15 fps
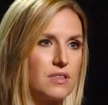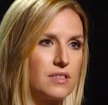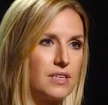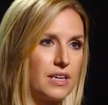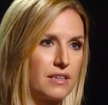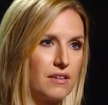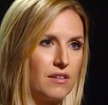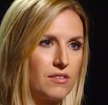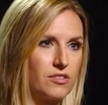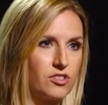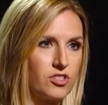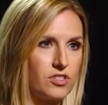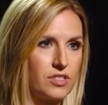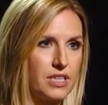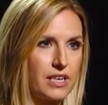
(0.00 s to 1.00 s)
the
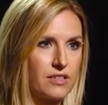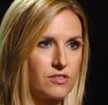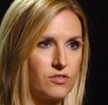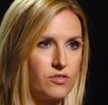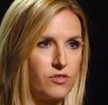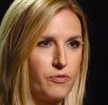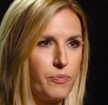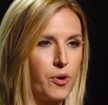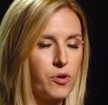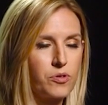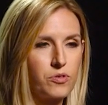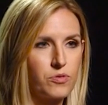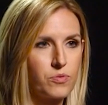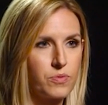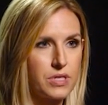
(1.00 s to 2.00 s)
technology sector. You've
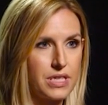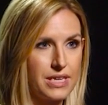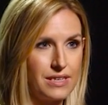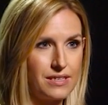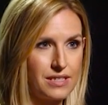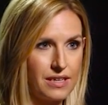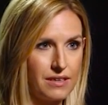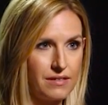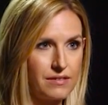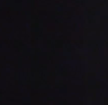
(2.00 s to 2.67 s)
partnered with Intel